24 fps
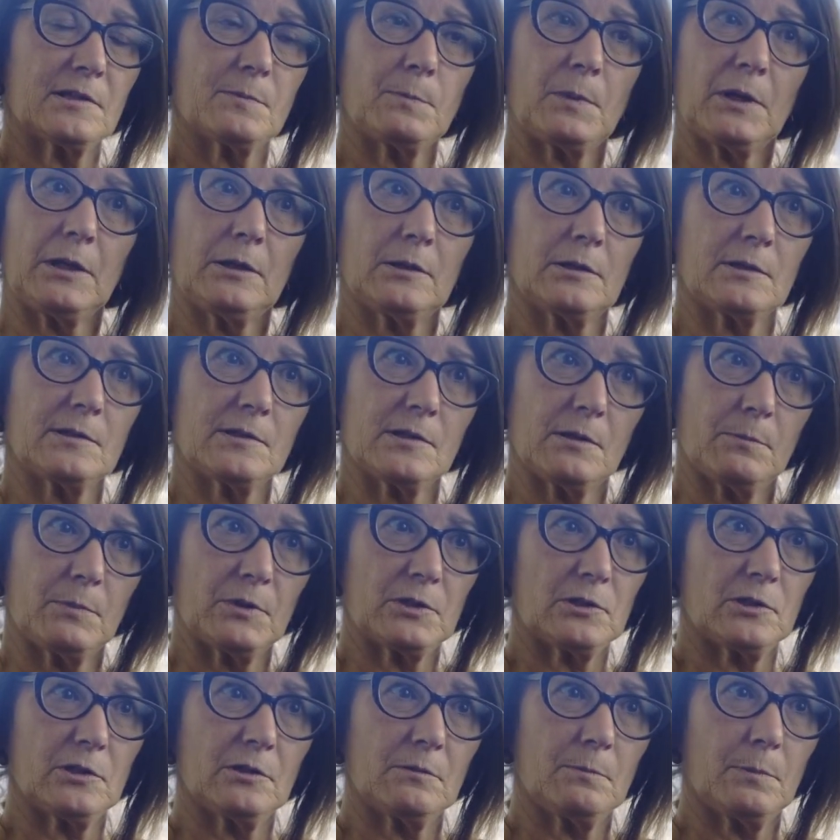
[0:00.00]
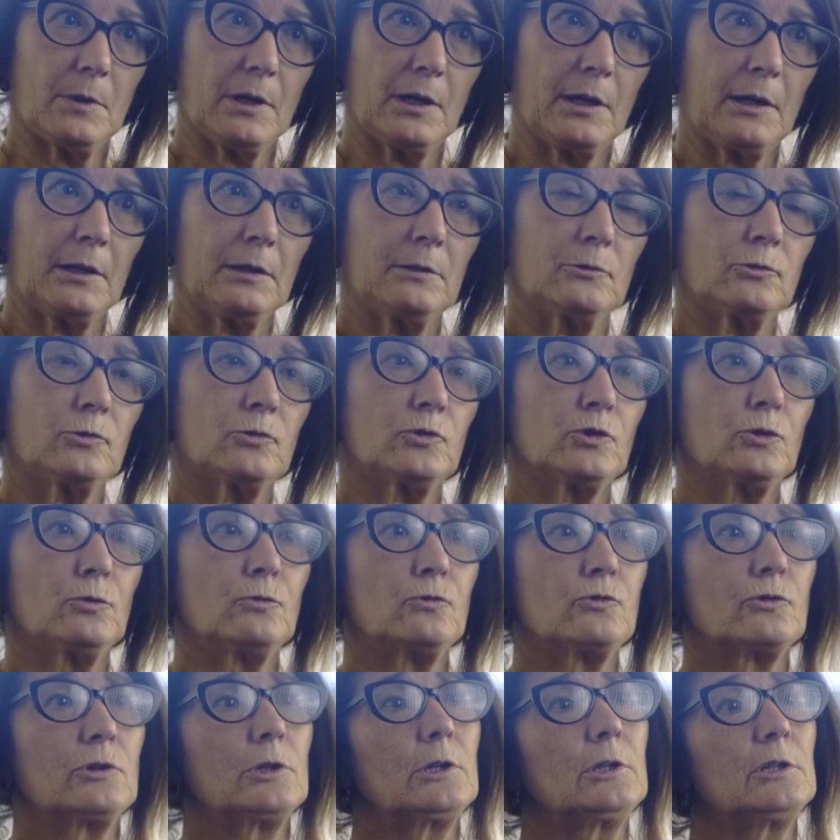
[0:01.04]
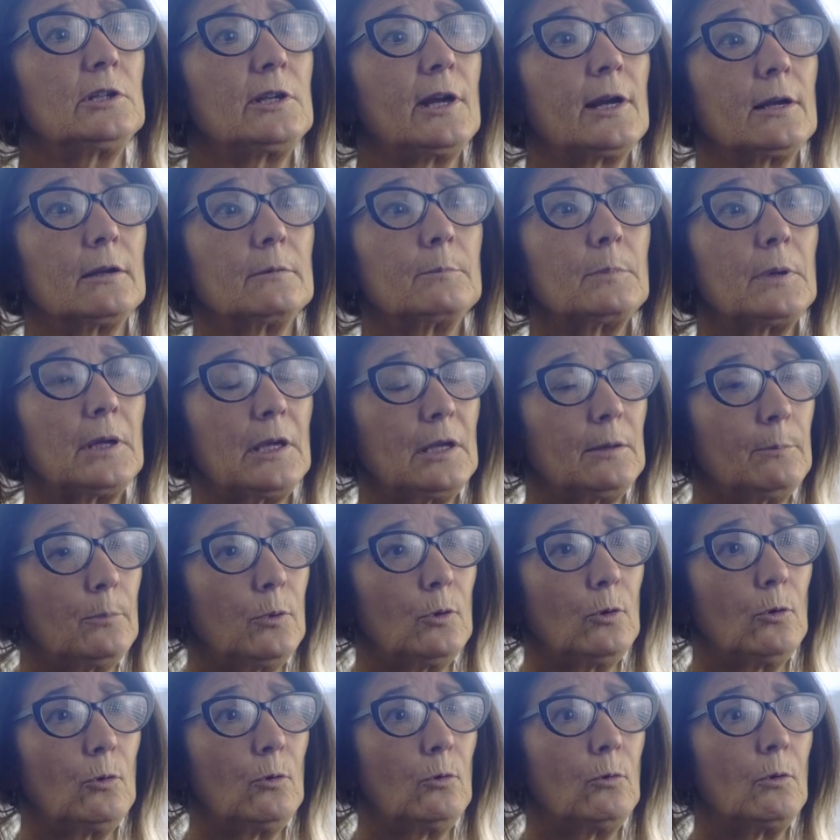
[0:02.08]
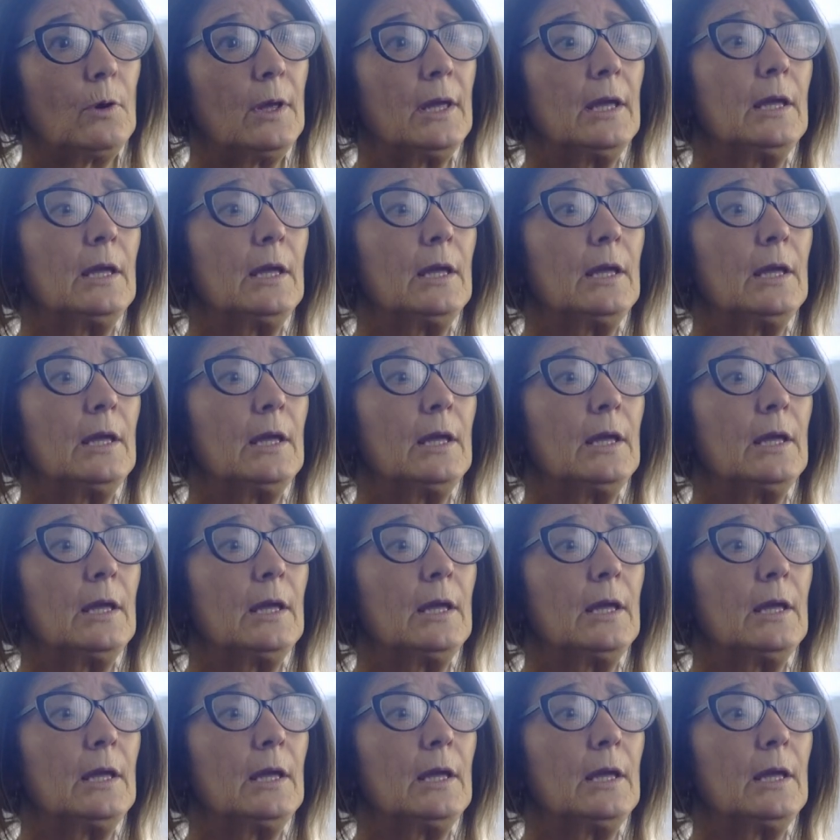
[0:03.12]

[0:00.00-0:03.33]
been exhibited by children and young people.